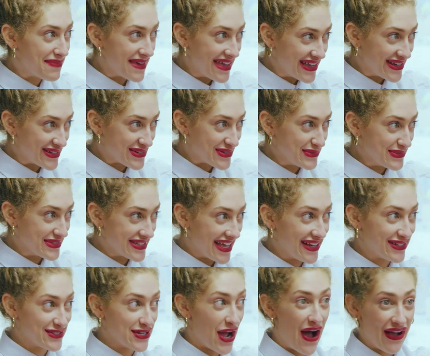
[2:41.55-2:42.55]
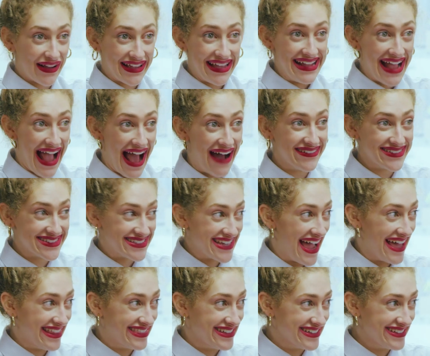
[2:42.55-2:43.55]
bitch who's yes. like talking
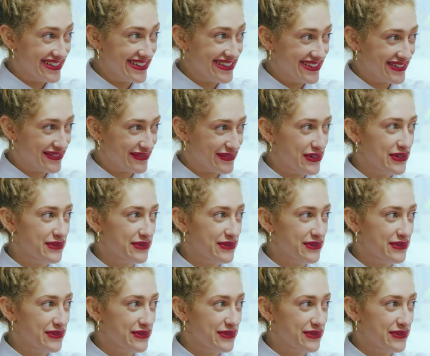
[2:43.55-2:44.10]
outside the, the room.